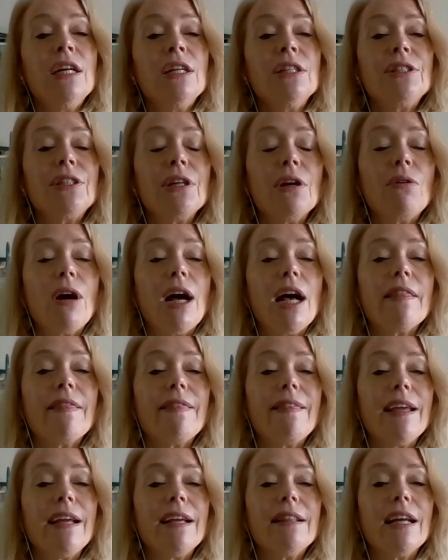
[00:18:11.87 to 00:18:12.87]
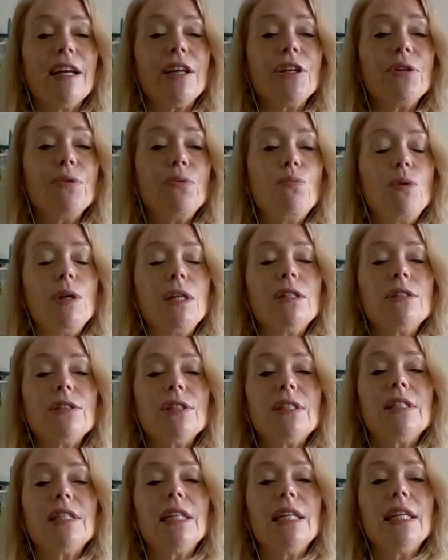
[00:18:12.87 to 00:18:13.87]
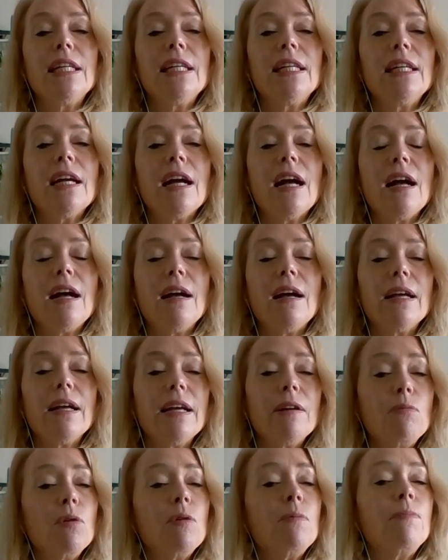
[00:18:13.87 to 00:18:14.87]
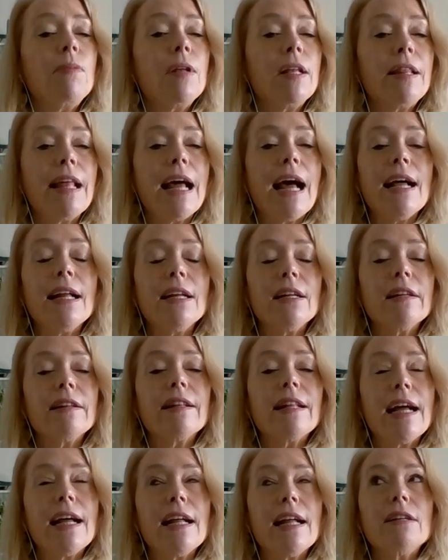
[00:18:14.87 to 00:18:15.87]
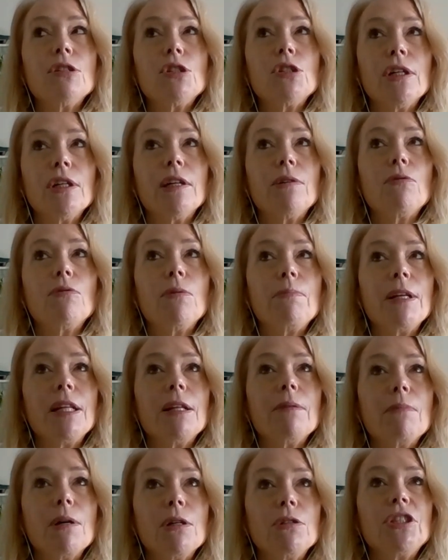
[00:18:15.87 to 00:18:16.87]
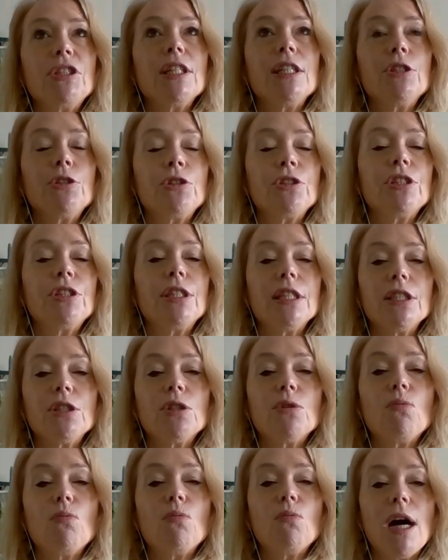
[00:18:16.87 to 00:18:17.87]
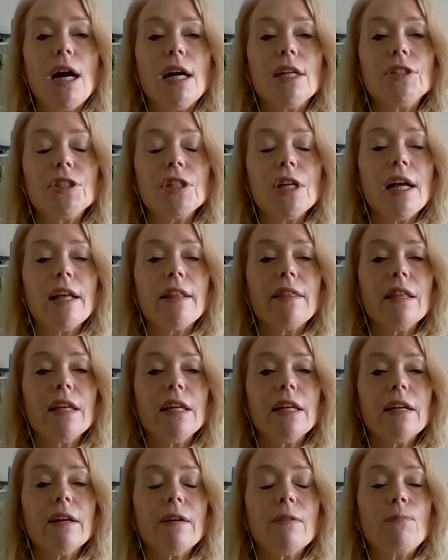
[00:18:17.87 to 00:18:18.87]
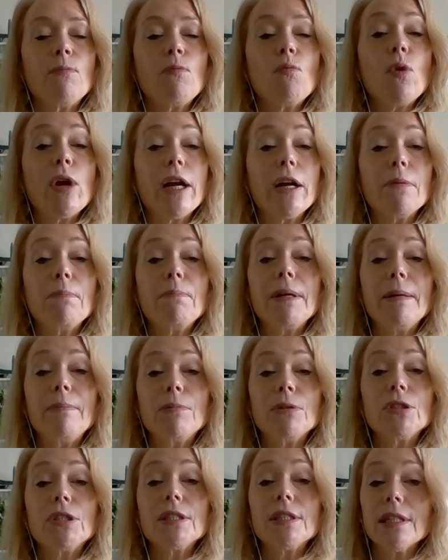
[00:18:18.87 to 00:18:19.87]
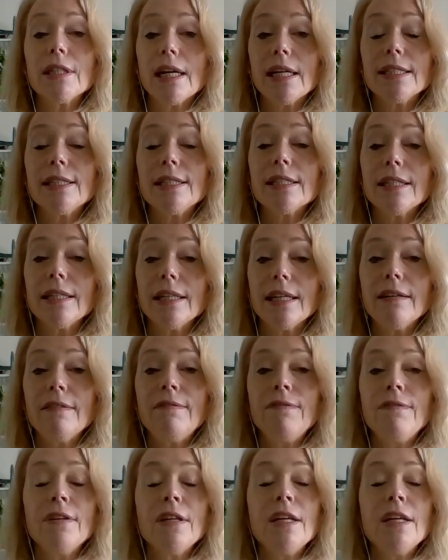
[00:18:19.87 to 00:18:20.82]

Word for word: So I think that you will see uh, it will that that trend will be the most interesting to watch. I think of where people decide to live